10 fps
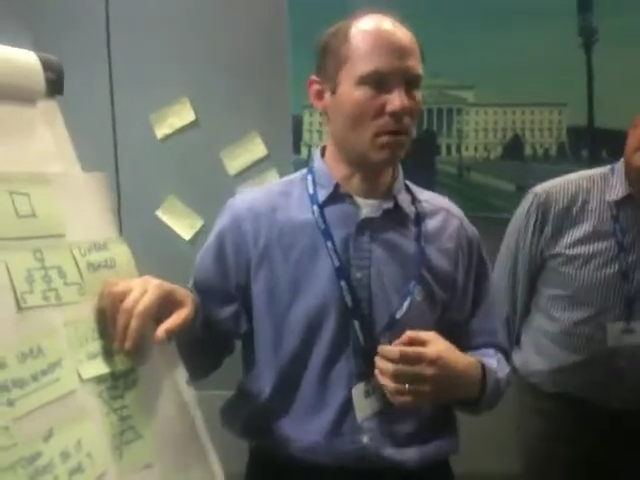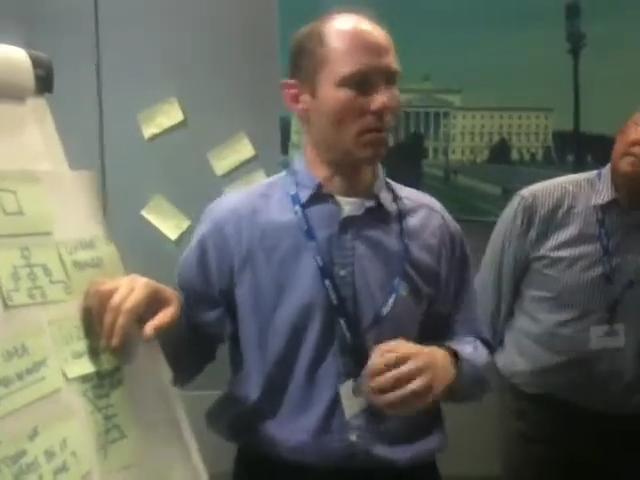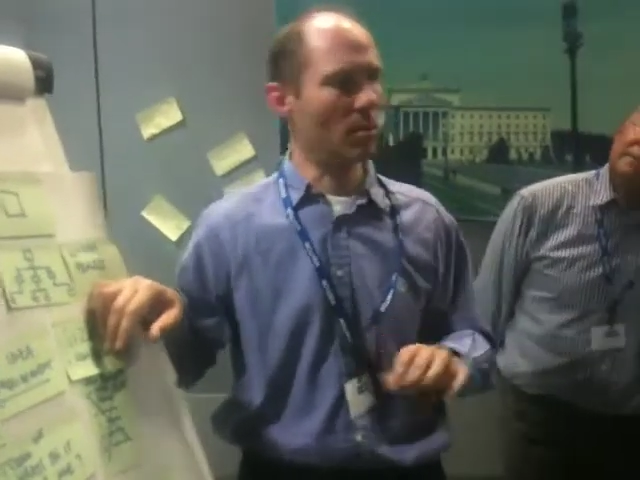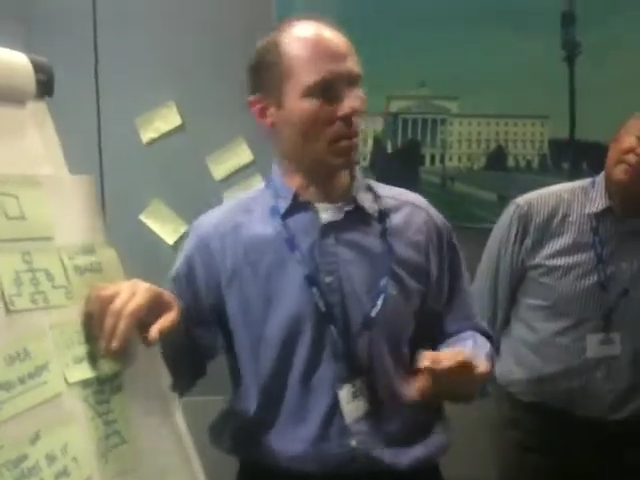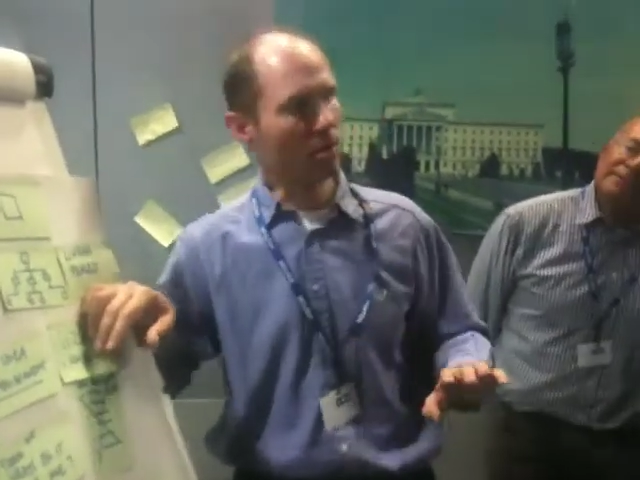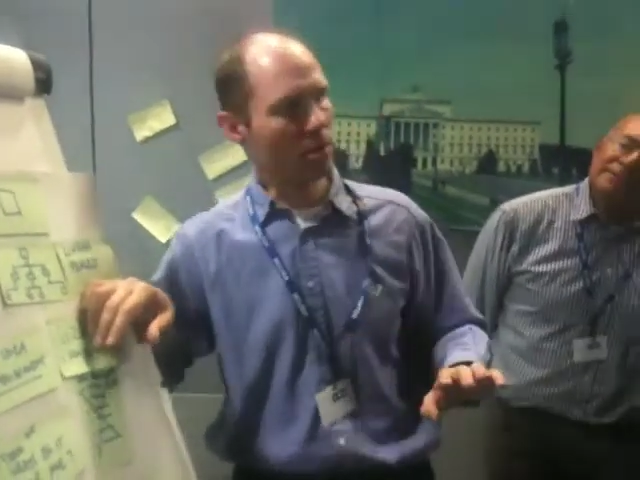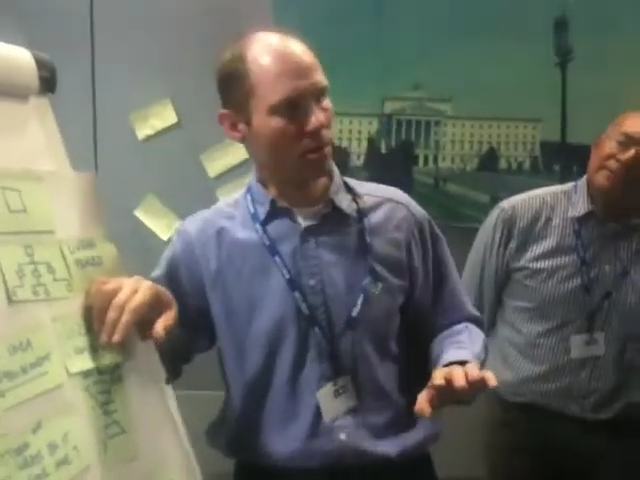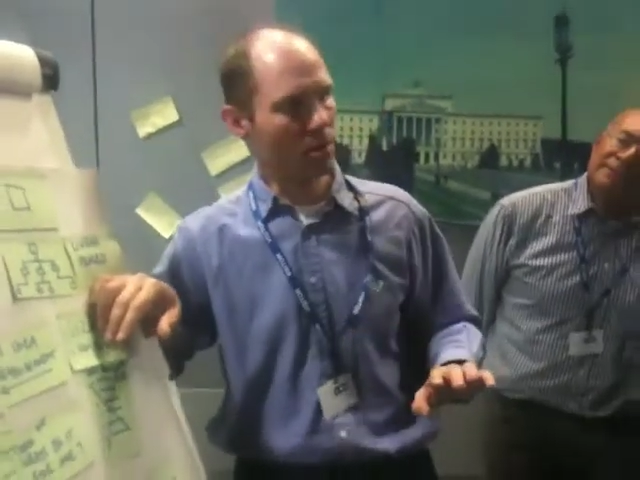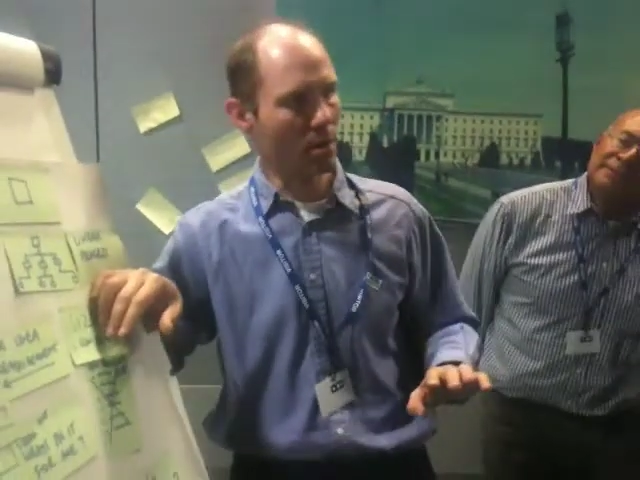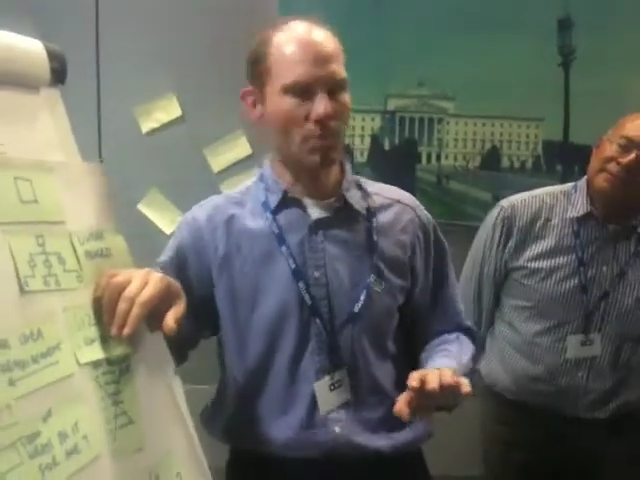oh, we can't
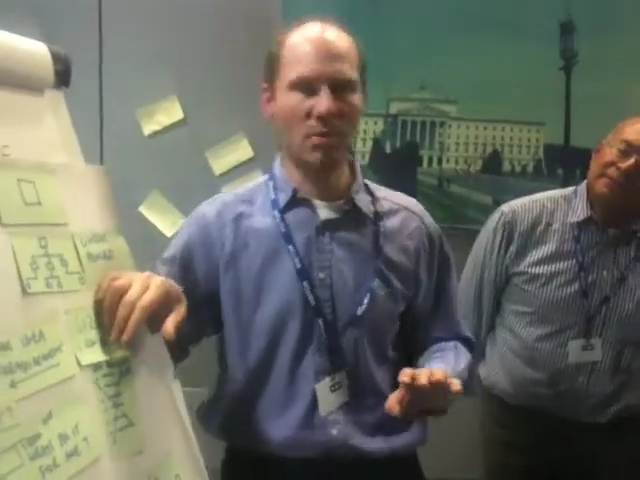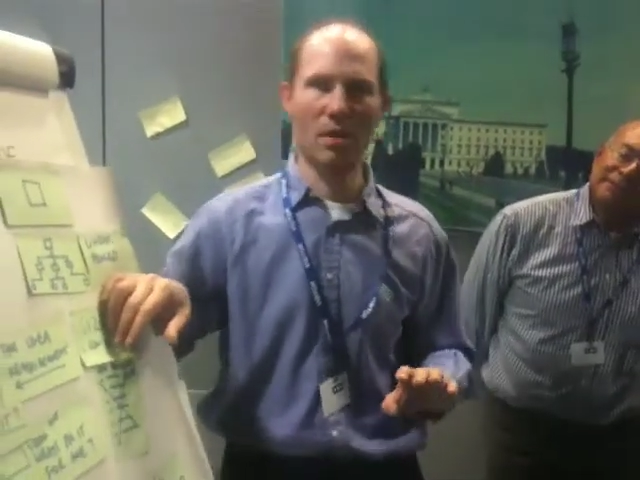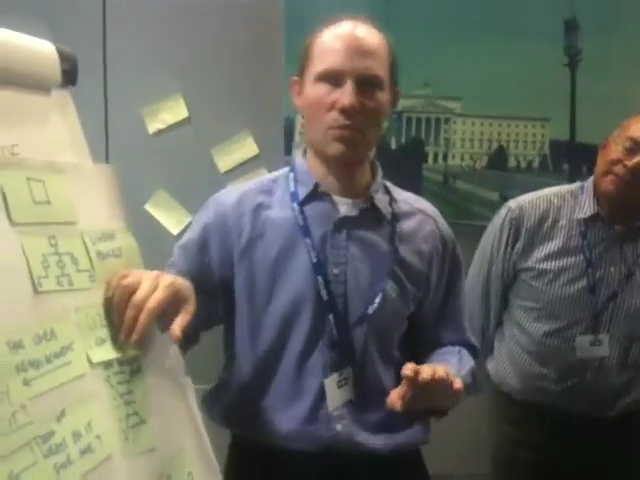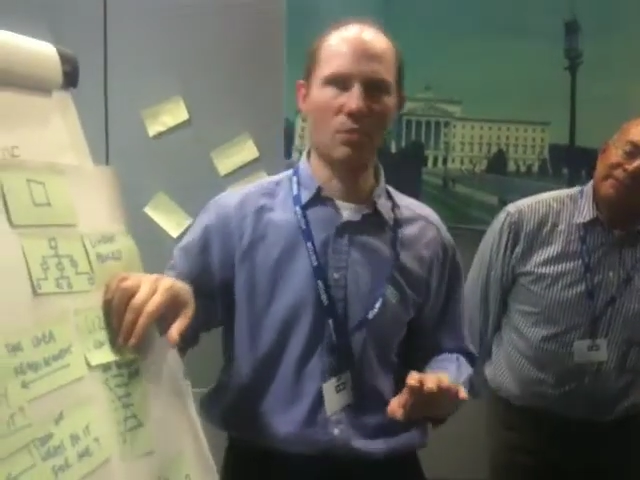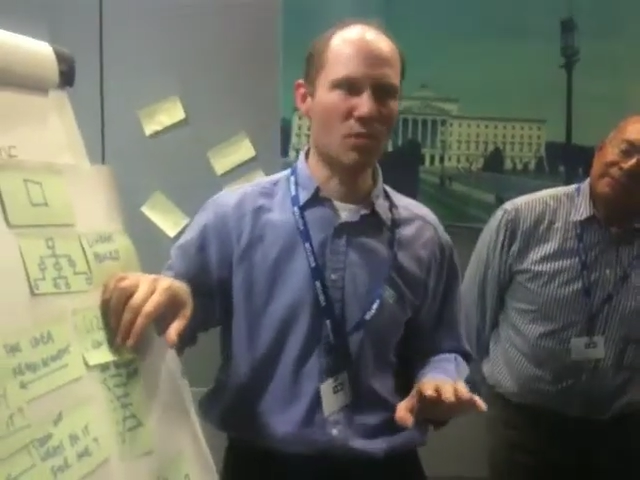touch those, they're too